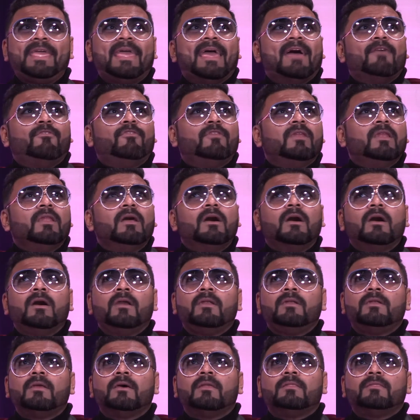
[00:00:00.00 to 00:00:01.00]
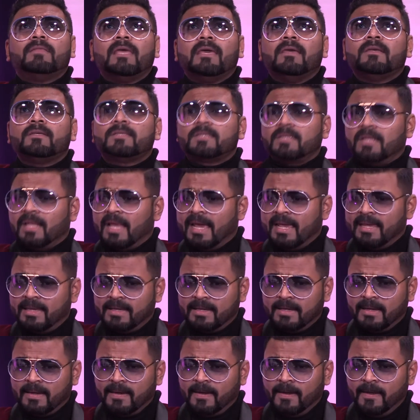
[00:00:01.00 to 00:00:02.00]
have learned things
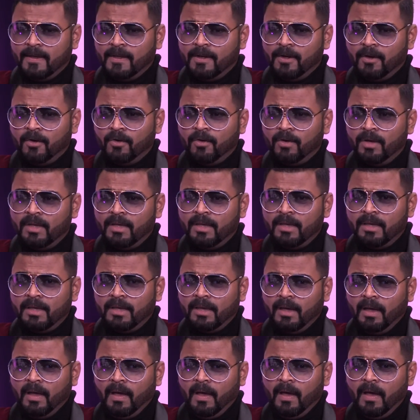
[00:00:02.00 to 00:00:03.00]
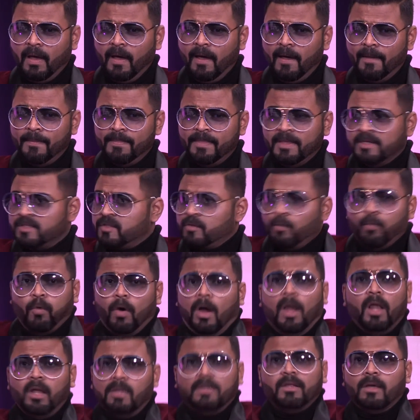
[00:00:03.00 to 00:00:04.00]
like, you know, this
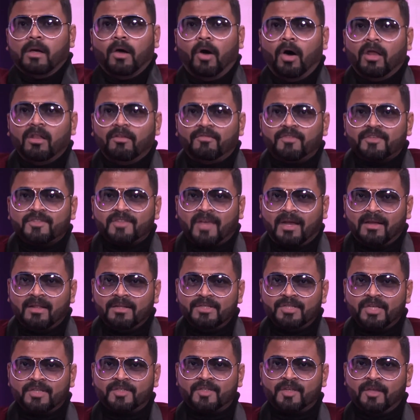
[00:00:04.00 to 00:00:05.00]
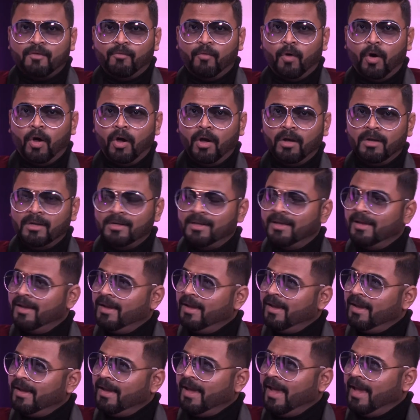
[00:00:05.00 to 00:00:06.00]
world all of a sudden just evolved,
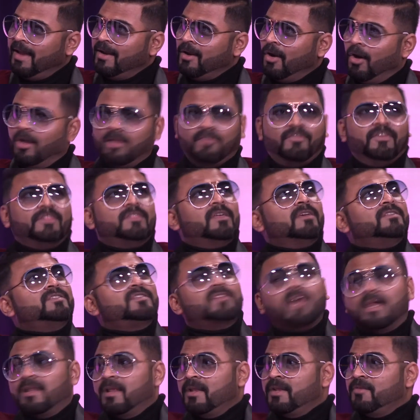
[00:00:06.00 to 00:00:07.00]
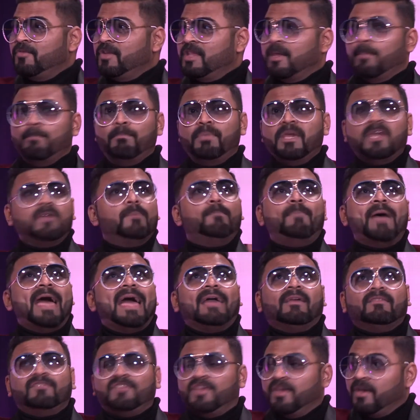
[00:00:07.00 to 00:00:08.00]
and all of a sudden with a Big
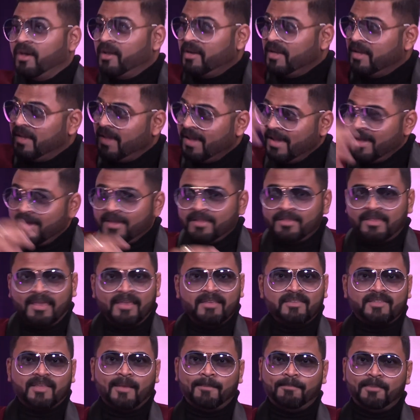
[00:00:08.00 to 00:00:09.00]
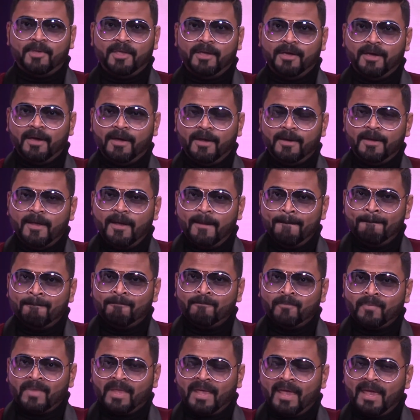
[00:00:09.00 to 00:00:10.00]
Bang theory, things appeared,
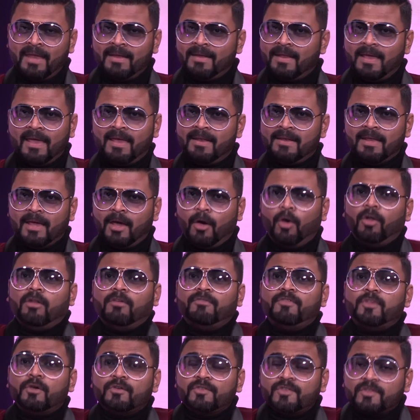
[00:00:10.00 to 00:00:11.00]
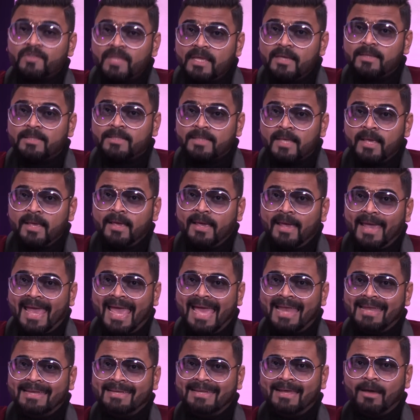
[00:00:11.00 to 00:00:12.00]
and all of those things.
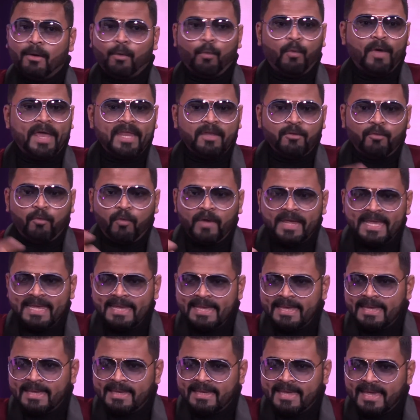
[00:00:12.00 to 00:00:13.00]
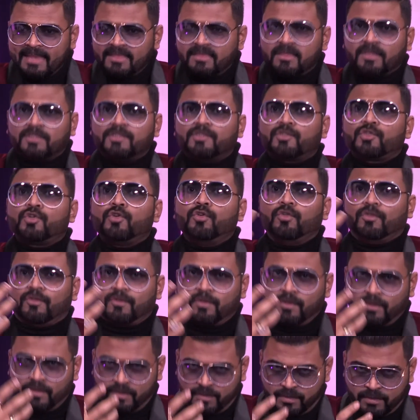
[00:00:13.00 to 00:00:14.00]
And when we get the
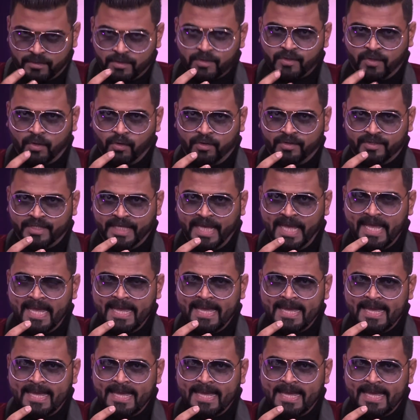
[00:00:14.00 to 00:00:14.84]
truth, so to say,